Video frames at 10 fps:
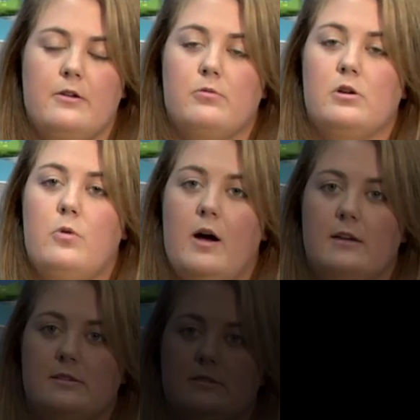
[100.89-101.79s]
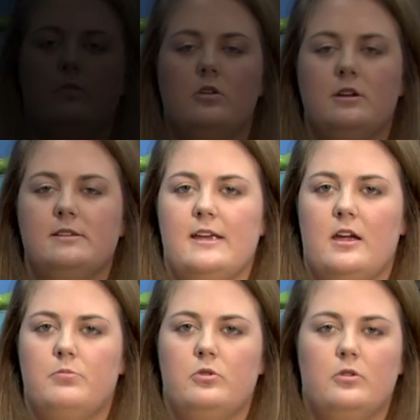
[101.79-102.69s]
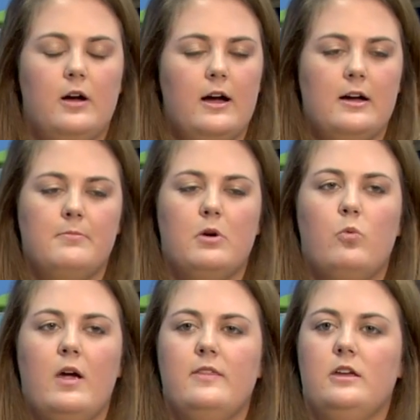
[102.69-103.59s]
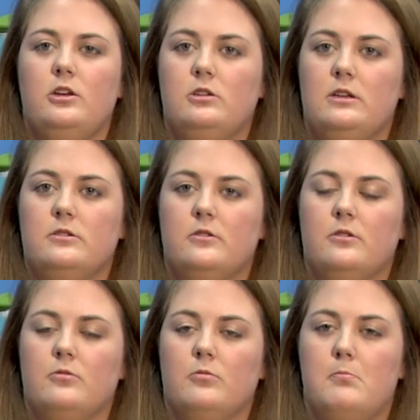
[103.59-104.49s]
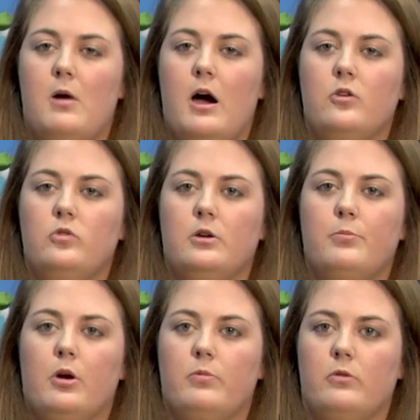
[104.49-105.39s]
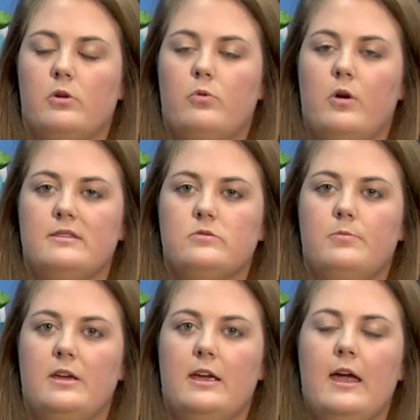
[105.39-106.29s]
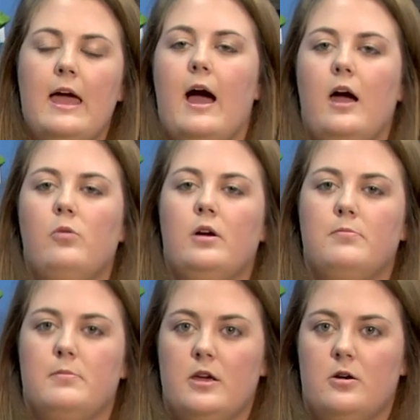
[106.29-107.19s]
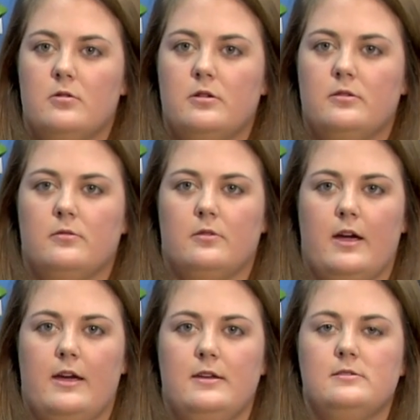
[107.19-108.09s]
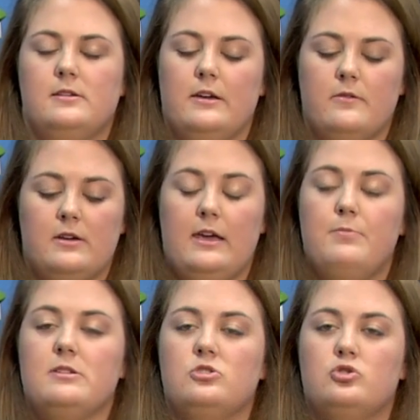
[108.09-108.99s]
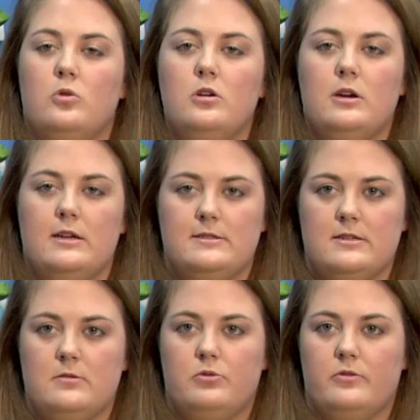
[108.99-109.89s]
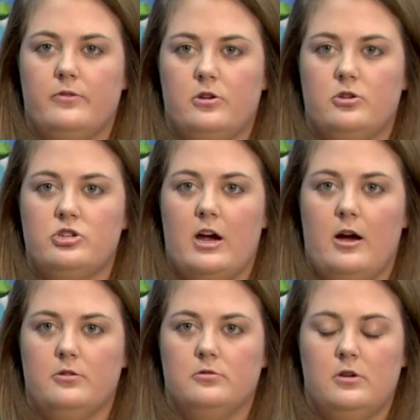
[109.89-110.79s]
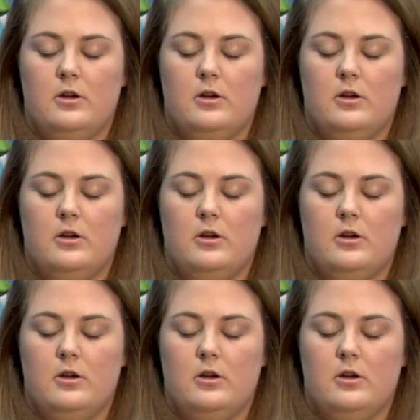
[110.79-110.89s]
request. For an example, a way that you need to model an appropriate request would be, "I want milk." Okay, keep it short and simple for your child,